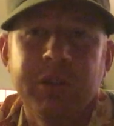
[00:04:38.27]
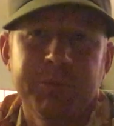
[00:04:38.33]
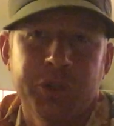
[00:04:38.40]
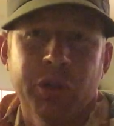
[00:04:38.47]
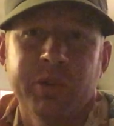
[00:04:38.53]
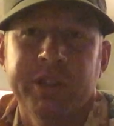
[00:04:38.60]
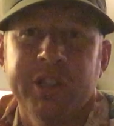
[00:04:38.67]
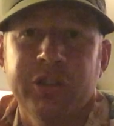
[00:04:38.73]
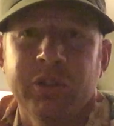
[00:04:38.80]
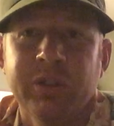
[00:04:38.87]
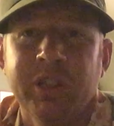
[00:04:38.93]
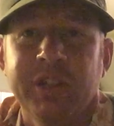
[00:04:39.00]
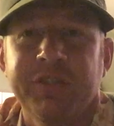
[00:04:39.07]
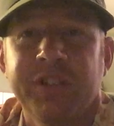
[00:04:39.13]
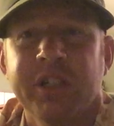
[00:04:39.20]
showing that you
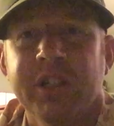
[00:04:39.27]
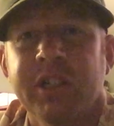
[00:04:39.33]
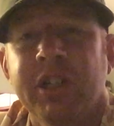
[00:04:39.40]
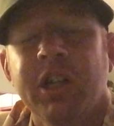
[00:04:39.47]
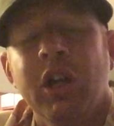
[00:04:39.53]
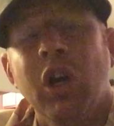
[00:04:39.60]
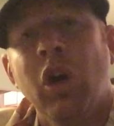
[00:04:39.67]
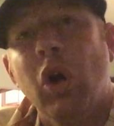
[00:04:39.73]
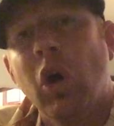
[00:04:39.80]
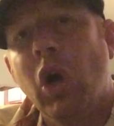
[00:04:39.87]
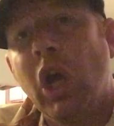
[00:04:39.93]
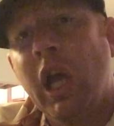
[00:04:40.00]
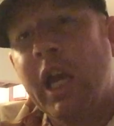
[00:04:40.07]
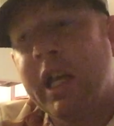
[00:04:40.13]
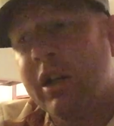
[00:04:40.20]
live here,
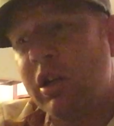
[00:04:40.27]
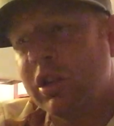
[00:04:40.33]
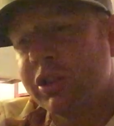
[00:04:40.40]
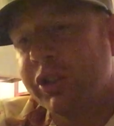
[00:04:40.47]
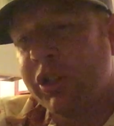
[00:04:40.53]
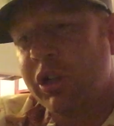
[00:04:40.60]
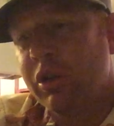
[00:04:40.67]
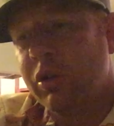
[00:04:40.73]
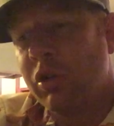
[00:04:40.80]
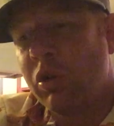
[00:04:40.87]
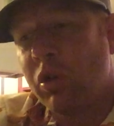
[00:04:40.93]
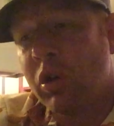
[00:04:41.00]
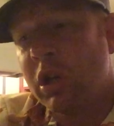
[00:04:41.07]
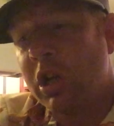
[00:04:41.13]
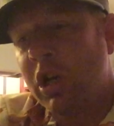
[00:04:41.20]
and also
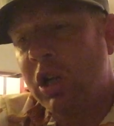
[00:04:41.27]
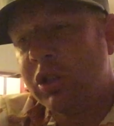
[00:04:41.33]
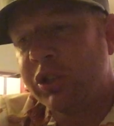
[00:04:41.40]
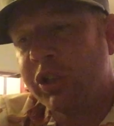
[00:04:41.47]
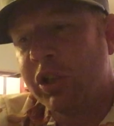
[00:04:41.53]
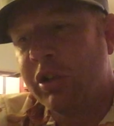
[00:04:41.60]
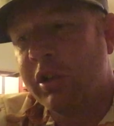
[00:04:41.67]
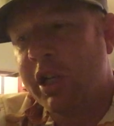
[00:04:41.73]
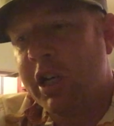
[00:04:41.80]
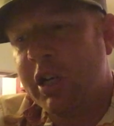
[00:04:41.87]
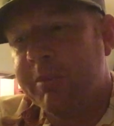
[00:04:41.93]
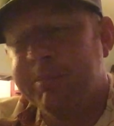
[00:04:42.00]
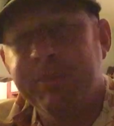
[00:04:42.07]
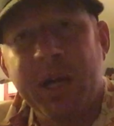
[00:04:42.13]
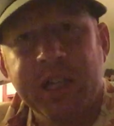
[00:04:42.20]

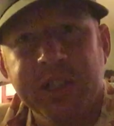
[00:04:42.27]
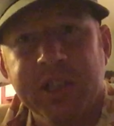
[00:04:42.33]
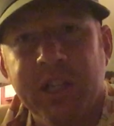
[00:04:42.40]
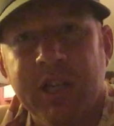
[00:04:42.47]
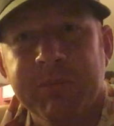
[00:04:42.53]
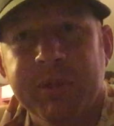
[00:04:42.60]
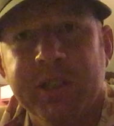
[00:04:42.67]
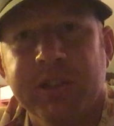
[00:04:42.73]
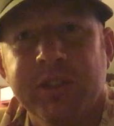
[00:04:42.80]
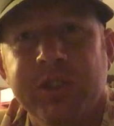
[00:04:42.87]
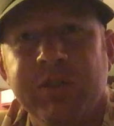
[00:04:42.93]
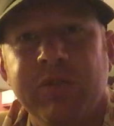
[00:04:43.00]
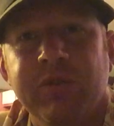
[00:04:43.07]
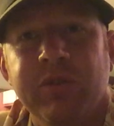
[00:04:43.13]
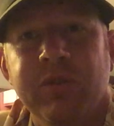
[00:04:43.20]
bank
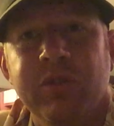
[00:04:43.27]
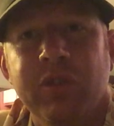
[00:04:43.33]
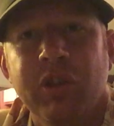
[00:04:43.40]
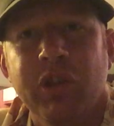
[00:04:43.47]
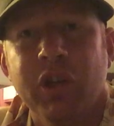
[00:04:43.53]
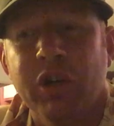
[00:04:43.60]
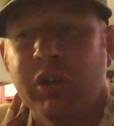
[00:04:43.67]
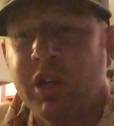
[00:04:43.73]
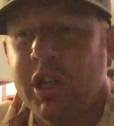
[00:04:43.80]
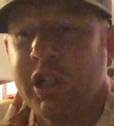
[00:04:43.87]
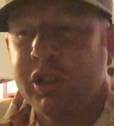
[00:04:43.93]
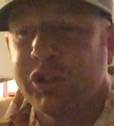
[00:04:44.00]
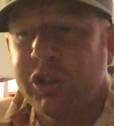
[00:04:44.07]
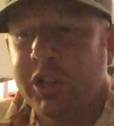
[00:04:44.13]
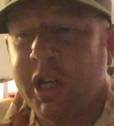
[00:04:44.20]
statements, you know.
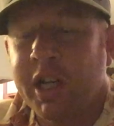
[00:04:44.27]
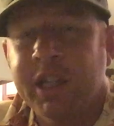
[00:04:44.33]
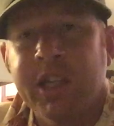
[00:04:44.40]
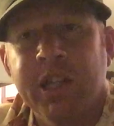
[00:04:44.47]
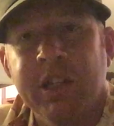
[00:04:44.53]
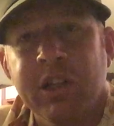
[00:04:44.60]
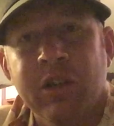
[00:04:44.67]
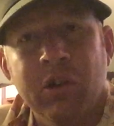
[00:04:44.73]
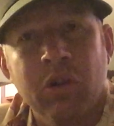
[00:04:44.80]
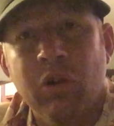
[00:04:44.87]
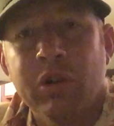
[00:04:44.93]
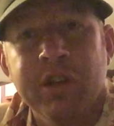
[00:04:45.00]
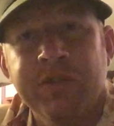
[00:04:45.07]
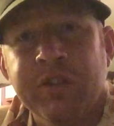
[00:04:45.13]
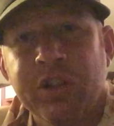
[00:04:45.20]
So you got to get,
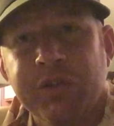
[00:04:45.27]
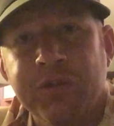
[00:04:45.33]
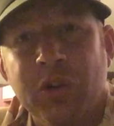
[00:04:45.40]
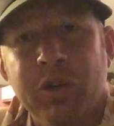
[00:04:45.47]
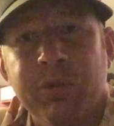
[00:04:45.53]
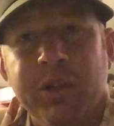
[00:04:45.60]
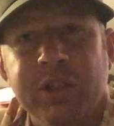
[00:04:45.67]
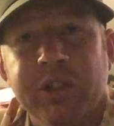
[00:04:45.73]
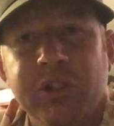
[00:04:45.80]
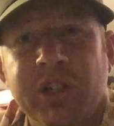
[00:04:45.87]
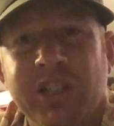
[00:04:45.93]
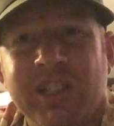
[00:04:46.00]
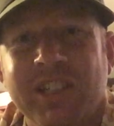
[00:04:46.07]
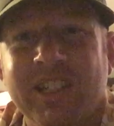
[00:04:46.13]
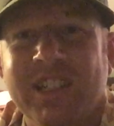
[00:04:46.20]
or even your voter
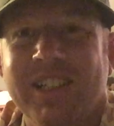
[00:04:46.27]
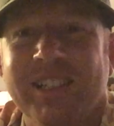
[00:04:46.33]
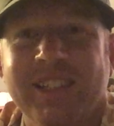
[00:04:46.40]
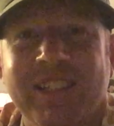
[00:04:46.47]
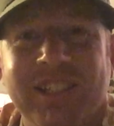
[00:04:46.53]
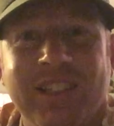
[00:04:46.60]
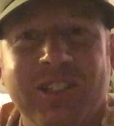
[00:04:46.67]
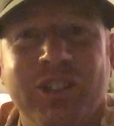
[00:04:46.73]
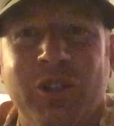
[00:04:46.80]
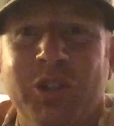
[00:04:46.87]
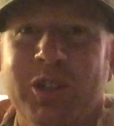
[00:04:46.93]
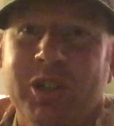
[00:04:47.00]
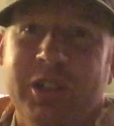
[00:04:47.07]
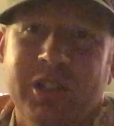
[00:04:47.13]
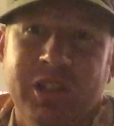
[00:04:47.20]
registration.
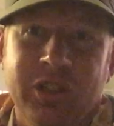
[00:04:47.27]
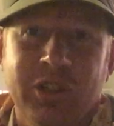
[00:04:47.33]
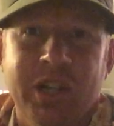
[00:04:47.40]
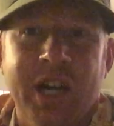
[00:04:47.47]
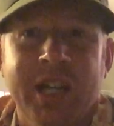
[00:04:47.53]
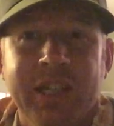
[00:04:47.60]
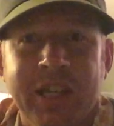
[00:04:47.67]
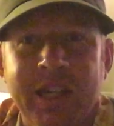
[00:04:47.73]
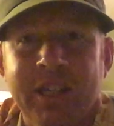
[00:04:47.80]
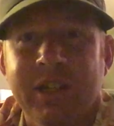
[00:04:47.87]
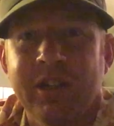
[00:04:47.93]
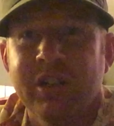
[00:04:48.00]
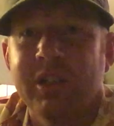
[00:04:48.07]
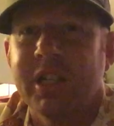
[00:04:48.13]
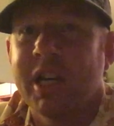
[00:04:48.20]
You got to get
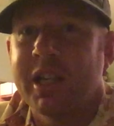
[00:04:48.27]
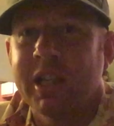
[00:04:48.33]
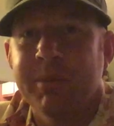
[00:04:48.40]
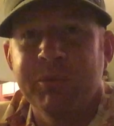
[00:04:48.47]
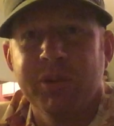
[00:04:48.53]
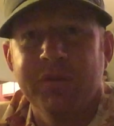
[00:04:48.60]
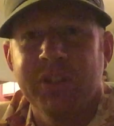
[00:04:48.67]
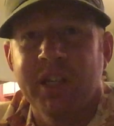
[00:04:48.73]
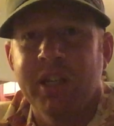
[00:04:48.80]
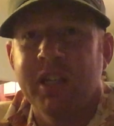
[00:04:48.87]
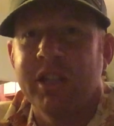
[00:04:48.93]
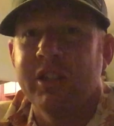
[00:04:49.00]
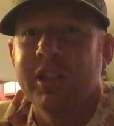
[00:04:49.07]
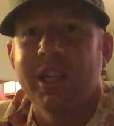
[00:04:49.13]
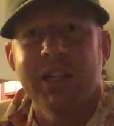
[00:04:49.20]
here, you got to get moved in,
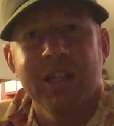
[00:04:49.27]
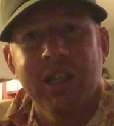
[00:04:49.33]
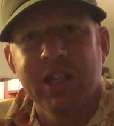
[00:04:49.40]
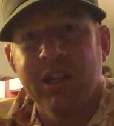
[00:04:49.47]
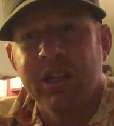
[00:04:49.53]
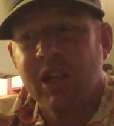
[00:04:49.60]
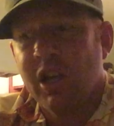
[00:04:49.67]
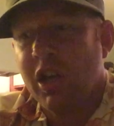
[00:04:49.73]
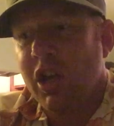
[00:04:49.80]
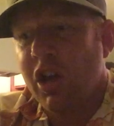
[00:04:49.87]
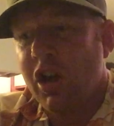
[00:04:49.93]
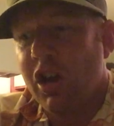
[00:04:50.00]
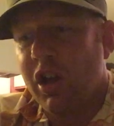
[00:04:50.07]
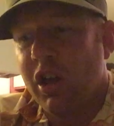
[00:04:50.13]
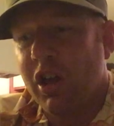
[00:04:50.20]
and you got to get
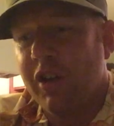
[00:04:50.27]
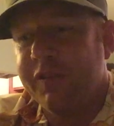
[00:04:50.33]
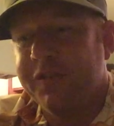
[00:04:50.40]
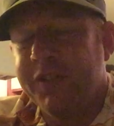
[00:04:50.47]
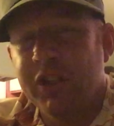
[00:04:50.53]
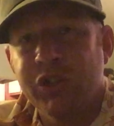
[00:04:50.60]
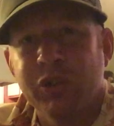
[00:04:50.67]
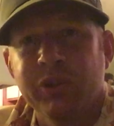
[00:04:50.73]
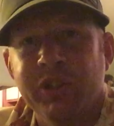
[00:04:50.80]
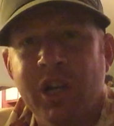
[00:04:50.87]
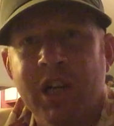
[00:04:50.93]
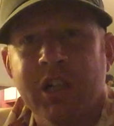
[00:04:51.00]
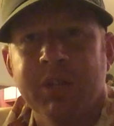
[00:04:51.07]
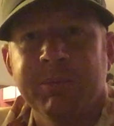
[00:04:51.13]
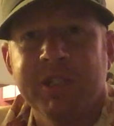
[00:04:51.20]
official
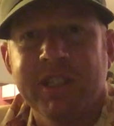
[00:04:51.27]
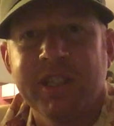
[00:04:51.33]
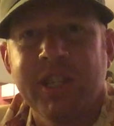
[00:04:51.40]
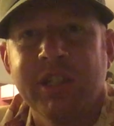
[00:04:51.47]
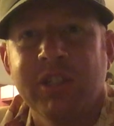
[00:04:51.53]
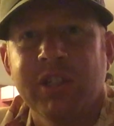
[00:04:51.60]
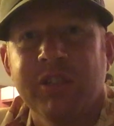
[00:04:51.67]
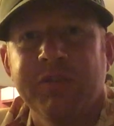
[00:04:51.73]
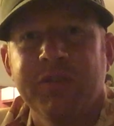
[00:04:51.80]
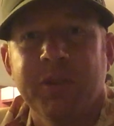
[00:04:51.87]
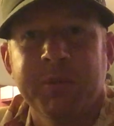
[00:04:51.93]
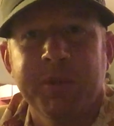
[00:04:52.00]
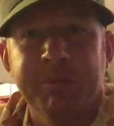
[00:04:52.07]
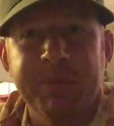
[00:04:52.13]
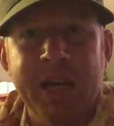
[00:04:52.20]
documentation
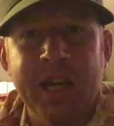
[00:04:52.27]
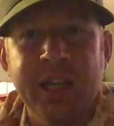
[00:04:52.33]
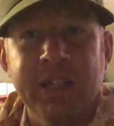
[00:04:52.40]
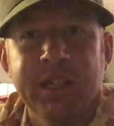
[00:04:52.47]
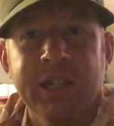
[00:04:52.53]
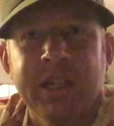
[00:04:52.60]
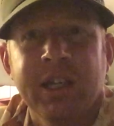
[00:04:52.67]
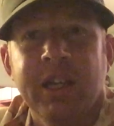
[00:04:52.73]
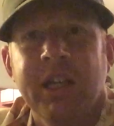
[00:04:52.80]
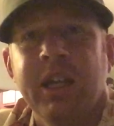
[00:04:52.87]
from the bank,